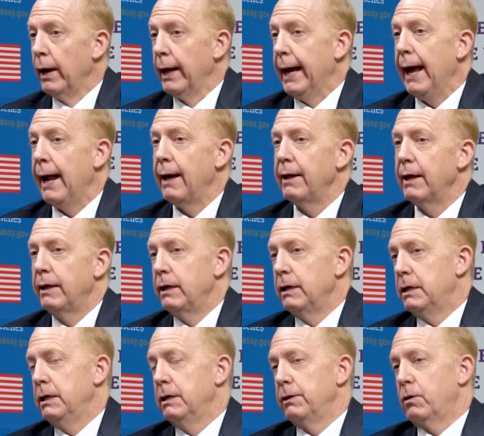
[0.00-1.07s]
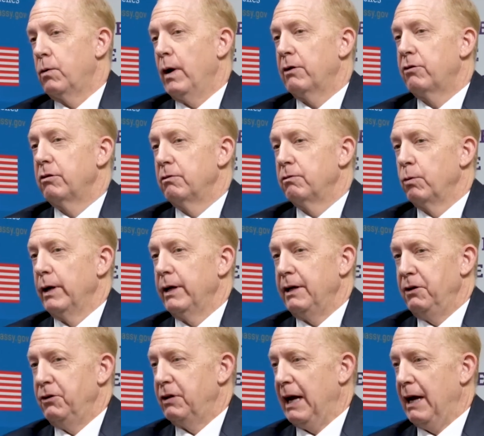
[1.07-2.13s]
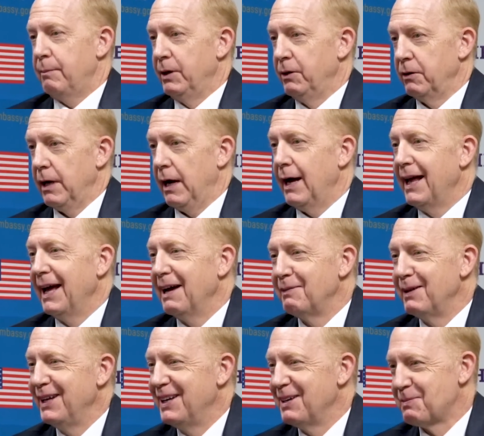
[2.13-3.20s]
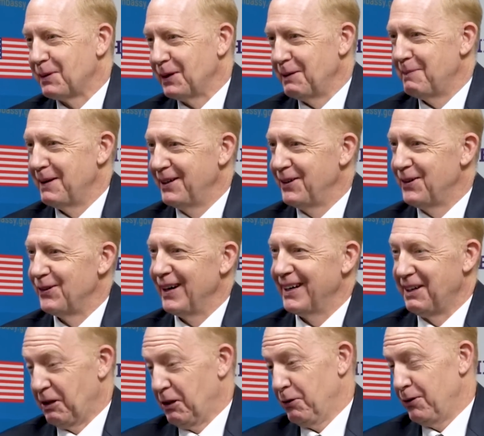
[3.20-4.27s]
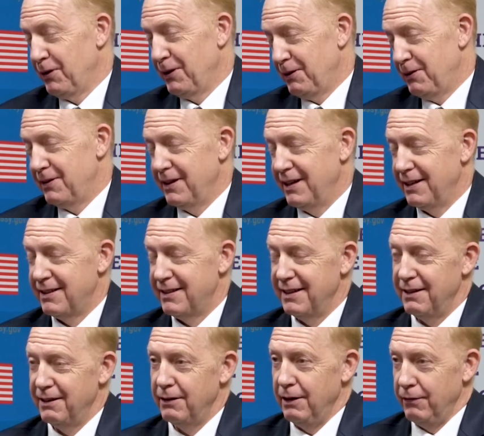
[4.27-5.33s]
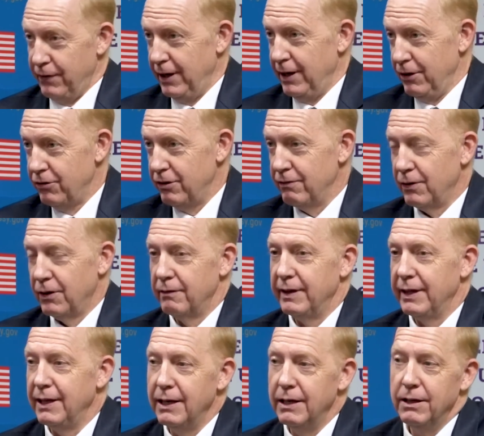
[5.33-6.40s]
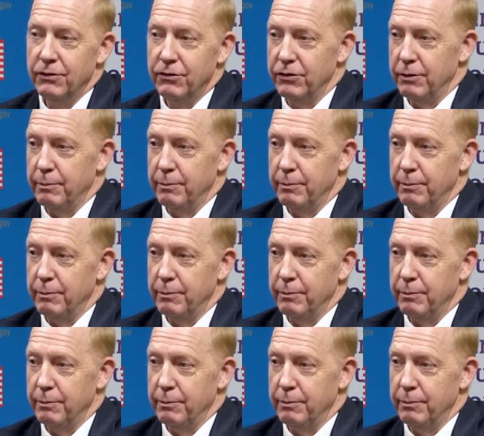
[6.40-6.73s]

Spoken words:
again, I think the question of what is happening or not happening is probably better directed if it is involving the Indians, as it